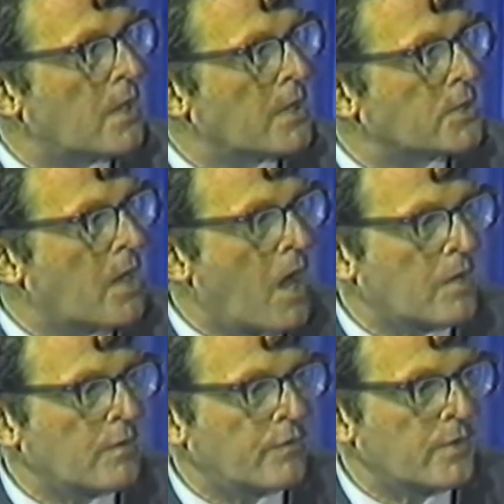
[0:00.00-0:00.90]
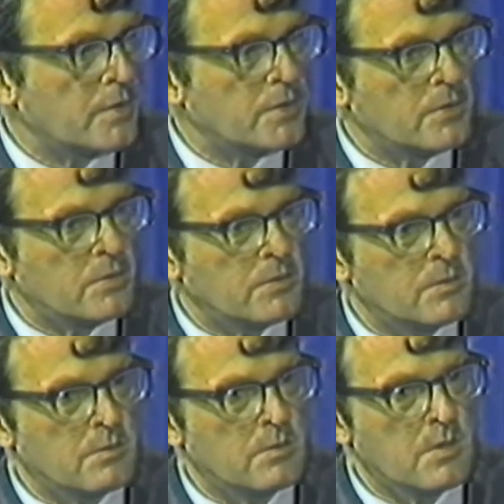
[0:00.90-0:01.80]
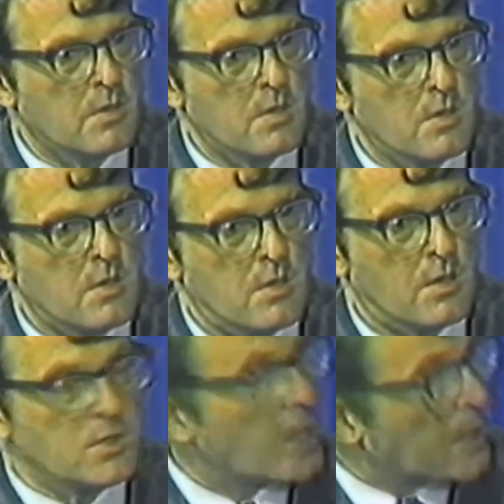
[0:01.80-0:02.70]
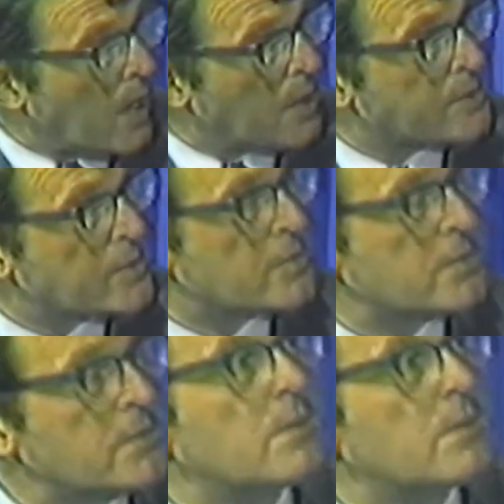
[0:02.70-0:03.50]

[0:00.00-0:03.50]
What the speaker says: and geographers who, psychologists